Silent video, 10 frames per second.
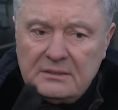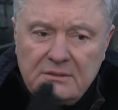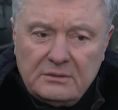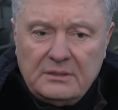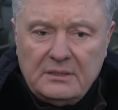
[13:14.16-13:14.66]

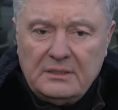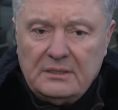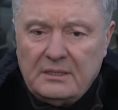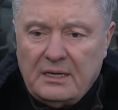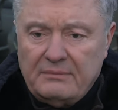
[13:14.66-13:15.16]
to
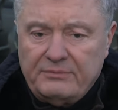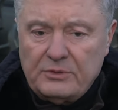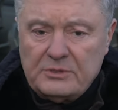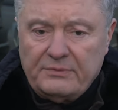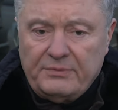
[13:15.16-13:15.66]
the armed
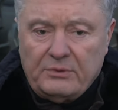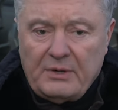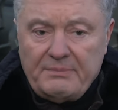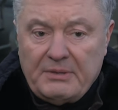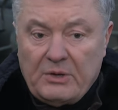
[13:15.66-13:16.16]
forces of
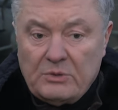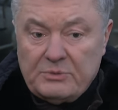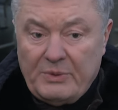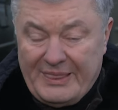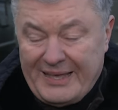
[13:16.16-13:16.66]
Ukraine,
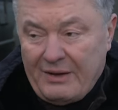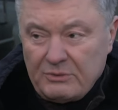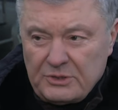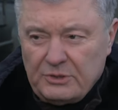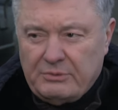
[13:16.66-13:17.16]
because
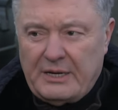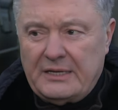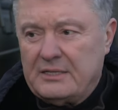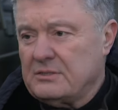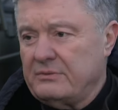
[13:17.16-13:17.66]
without
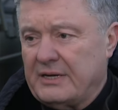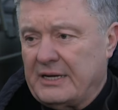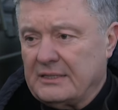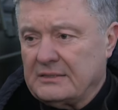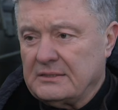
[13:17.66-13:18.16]
Ukrainian
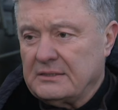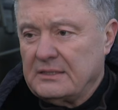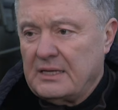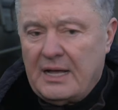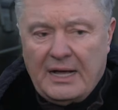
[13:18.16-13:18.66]
sovereignty,
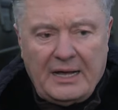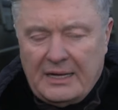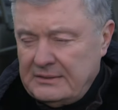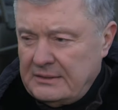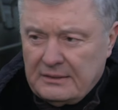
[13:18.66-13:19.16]

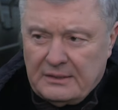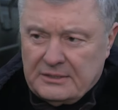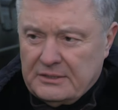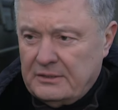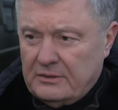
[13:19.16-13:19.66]
under the
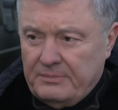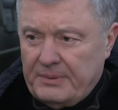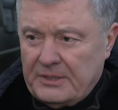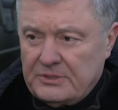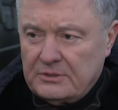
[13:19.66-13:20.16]
Russian
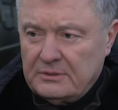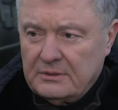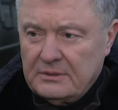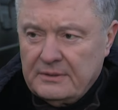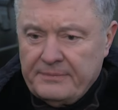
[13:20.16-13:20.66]
occupation,
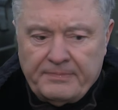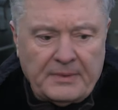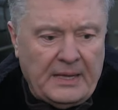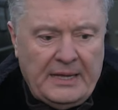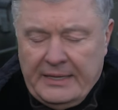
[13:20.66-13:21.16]

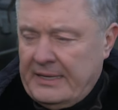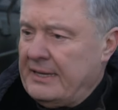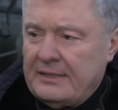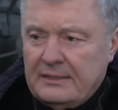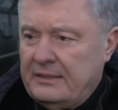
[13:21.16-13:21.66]
I
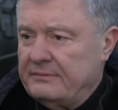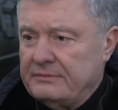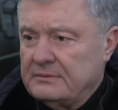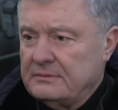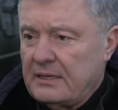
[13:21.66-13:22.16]
cannot live.
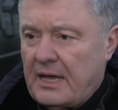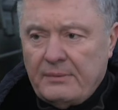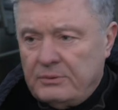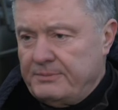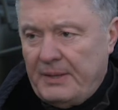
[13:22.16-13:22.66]
I
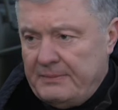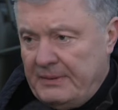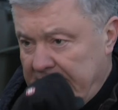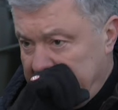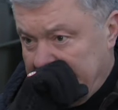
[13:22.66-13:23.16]
would be
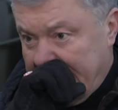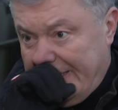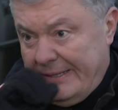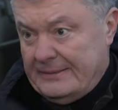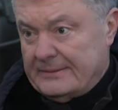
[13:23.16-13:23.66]
immediately
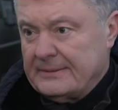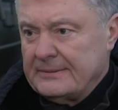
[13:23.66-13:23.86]
killed.